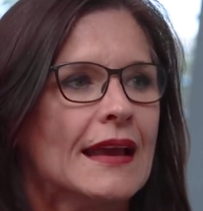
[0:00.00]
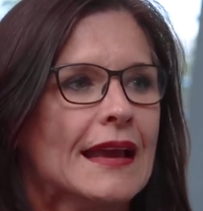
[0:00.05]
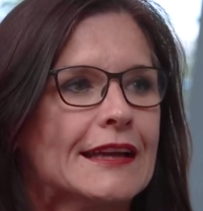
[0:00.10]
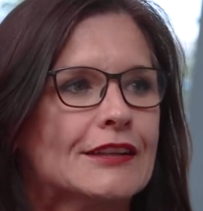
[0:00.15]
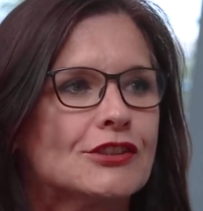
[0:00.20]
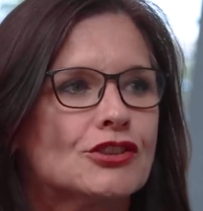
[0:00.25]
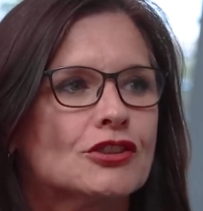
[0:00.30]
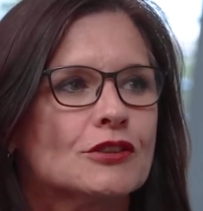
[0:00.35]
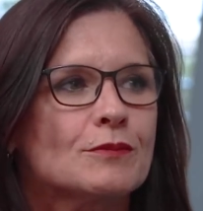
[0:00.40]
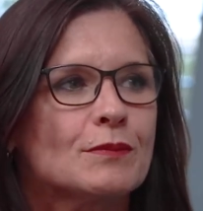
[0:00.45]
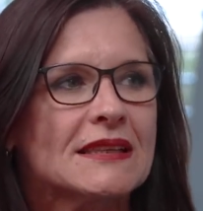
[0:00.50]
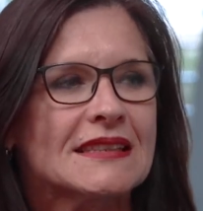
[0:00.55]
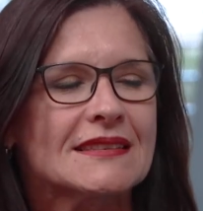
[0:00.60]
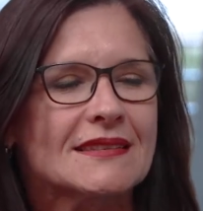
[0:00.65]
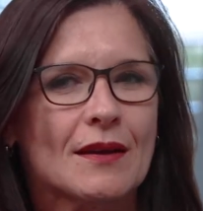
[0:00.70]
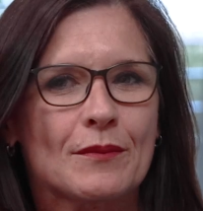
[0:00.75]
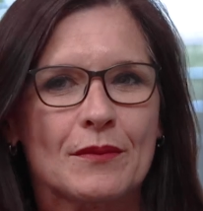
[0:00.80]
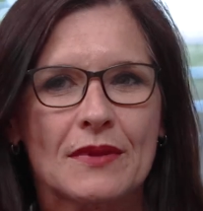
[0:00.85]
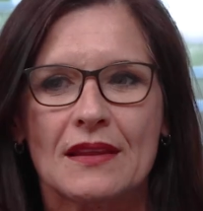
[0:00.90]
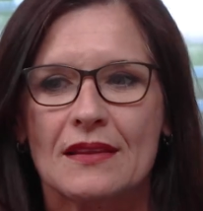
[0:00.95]
It should be
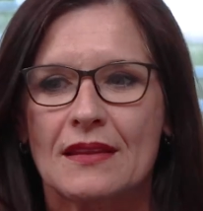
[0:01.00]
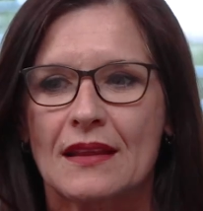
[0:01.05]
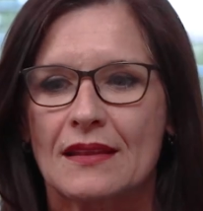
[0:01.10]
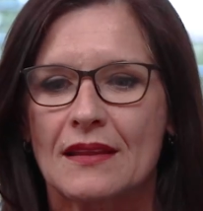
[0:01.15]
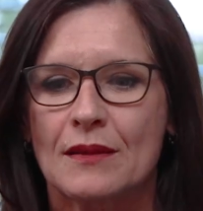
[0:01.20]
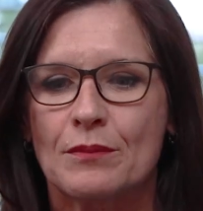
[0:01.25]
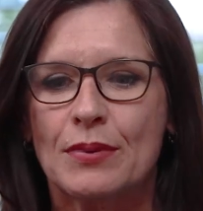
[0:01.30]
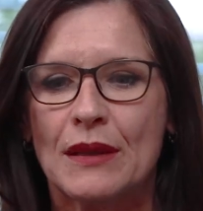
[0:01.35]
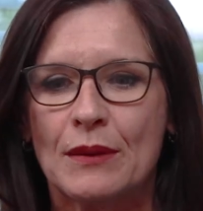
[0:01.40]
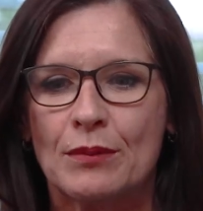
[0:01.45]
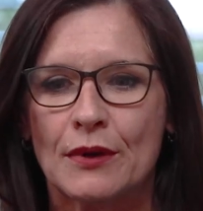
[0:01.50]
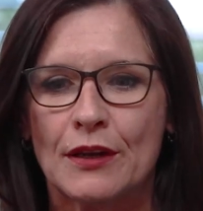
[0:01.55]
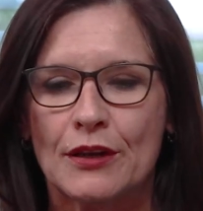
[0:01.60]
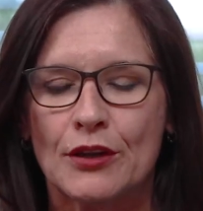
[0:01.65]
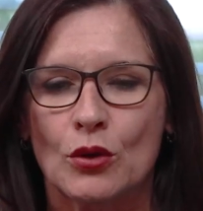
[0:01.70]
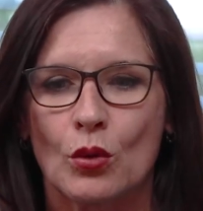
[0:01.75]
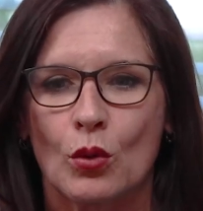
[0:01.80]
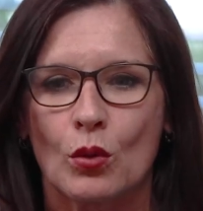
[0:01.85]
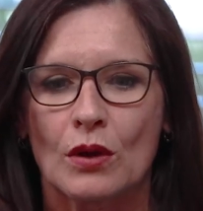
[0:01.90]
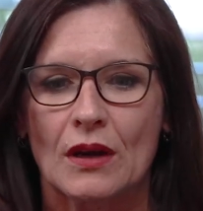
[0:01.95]
something that the people
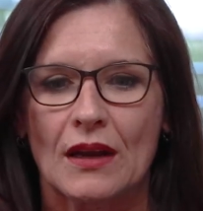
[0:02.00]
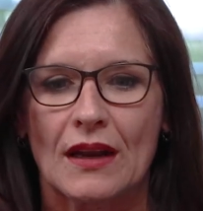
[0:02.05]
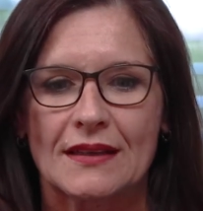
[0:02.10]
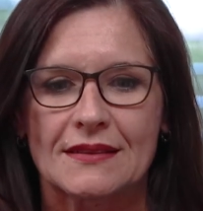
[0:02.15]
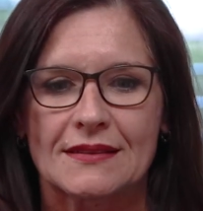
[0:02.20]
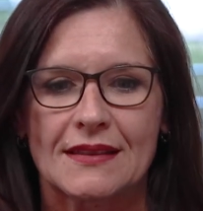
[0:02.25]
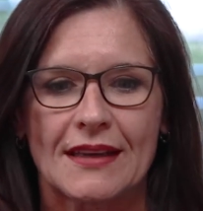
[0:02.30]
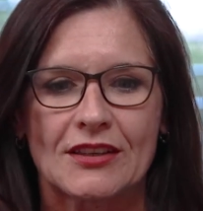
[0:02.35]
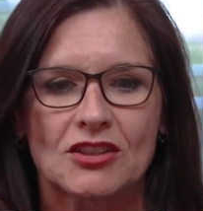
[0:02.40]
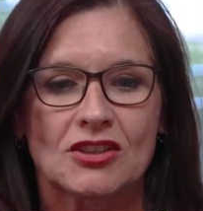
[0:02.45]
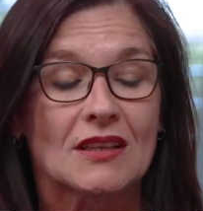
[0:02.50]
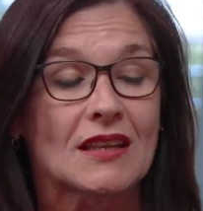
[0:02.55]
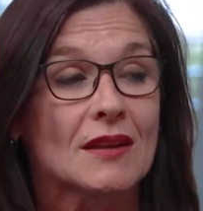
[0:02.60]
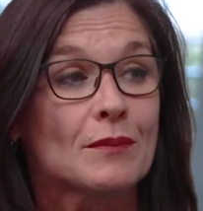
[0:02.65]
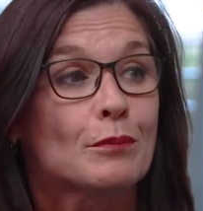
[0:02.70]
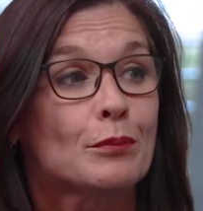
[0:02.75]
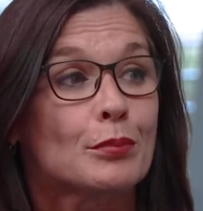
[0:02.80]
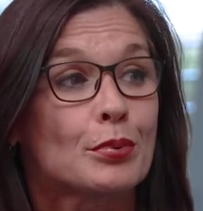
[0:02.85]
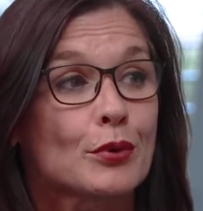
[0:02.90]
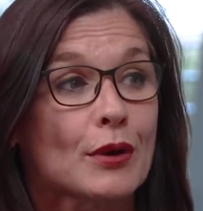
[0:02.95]
in your organization
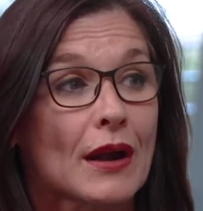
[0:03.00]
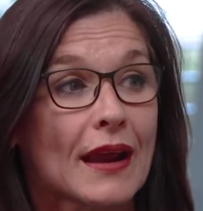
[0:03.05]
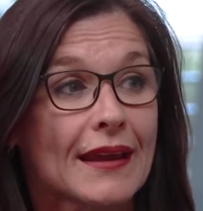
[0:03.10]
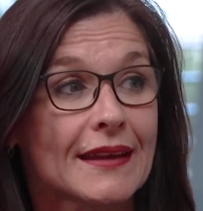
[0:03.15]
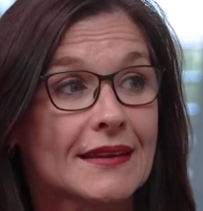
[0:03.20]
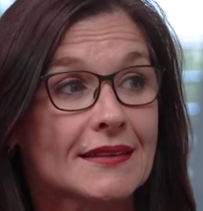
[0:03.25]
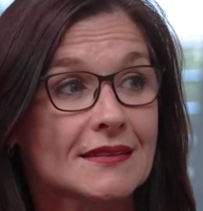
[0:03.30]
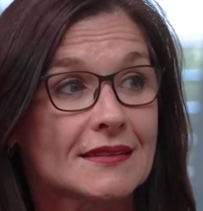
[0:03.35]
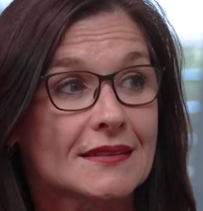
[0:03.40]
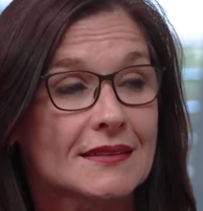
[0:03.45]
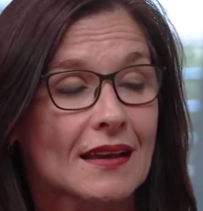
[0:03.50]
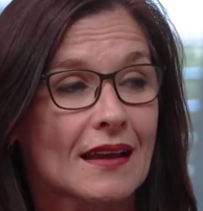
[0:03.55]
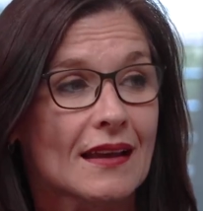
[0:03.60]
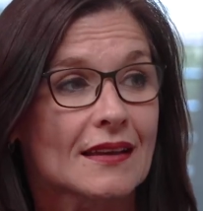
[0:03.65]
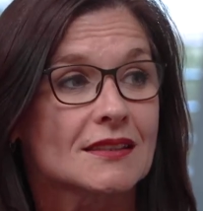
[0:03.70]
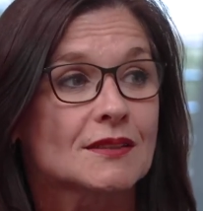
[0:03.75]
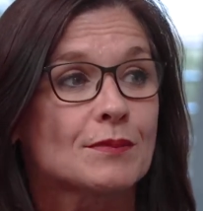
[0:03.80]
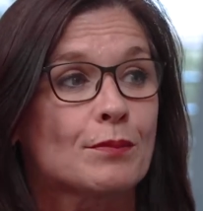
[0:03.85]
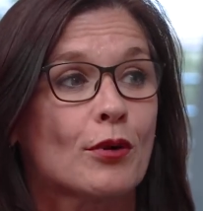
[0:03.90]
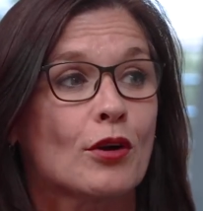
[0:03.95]
embrace
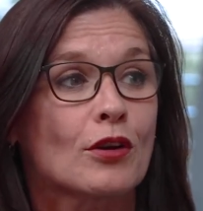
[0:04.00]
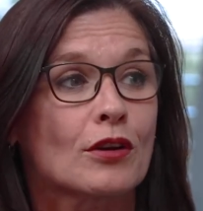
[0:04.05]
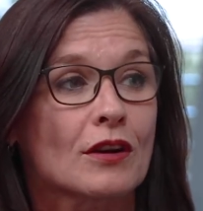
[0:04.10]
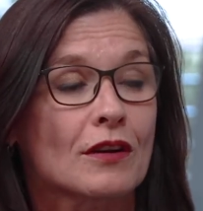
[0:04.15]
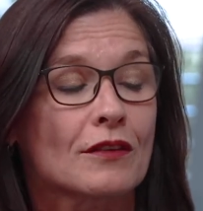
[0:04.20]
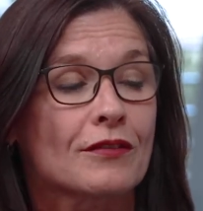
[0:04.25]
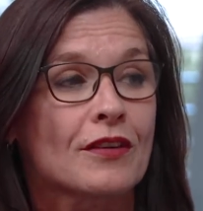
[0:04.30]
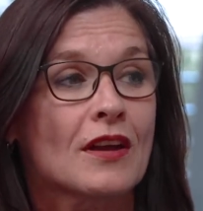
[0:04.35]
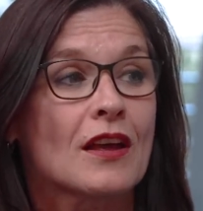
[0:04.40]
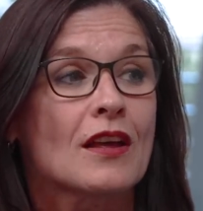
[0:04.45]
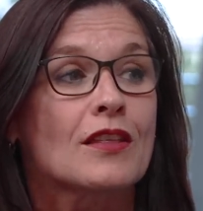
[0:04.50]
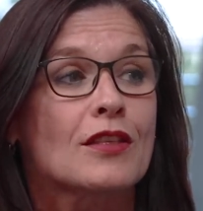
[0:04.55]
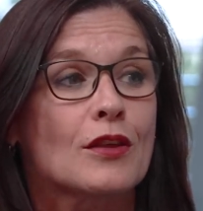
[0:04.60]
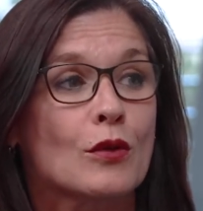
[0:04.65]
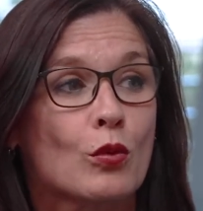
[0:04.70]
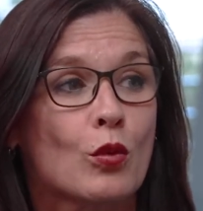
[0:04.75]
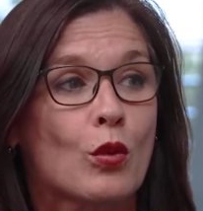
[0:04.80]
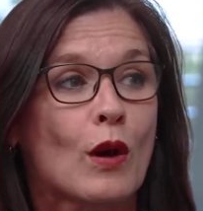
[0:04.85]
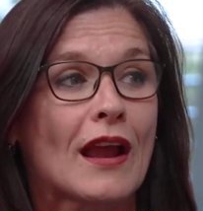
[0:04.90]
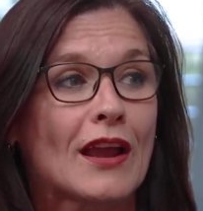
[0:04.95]
as part of the
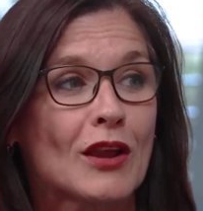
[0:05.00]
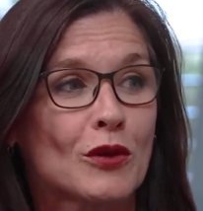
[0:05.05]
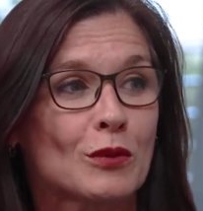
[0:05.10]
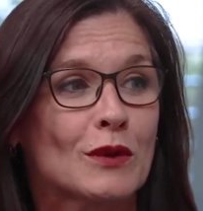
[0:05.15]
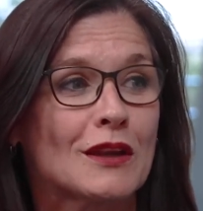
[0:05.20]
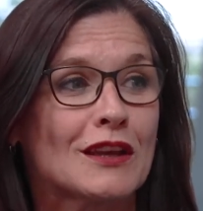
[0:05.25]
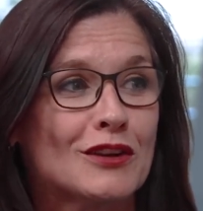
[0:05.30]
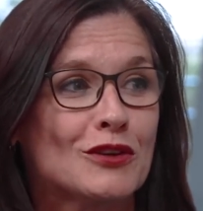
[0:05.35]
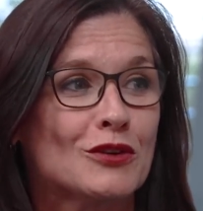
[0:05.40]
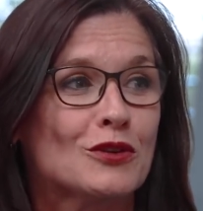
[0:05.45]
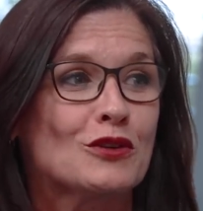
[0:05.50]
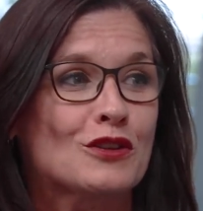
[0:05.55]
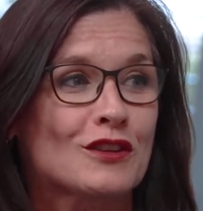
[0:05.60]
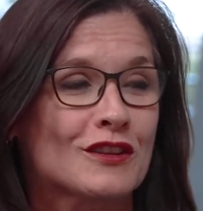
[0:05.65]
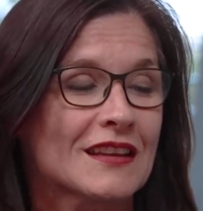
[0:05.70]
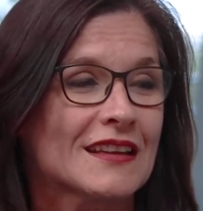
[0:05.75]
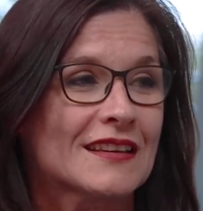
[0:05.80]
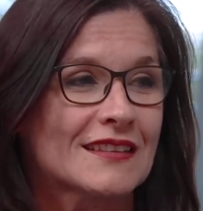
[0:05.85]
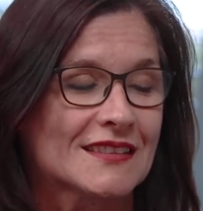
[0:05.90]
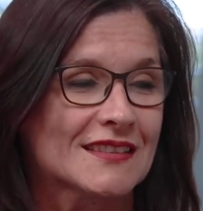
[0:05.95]
way we do
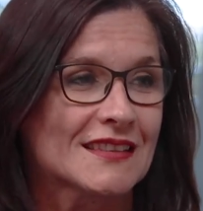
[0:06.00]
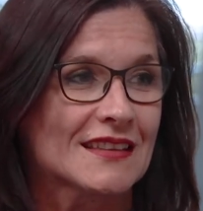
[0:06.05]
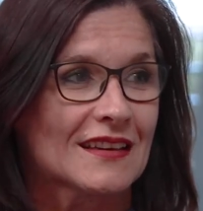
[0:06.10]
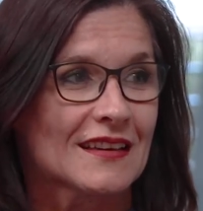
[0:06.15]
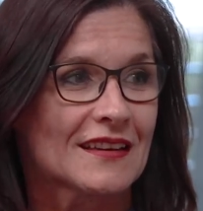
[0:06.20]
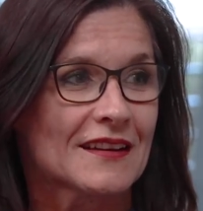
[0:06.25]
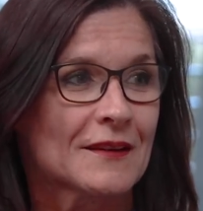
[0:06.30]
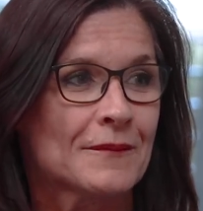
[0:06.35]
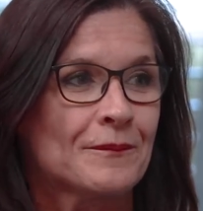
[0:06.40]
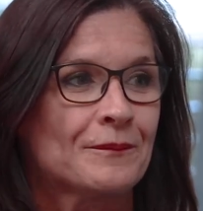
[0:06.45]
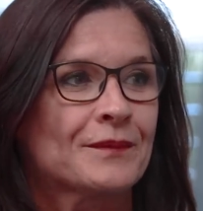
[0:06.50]
things here.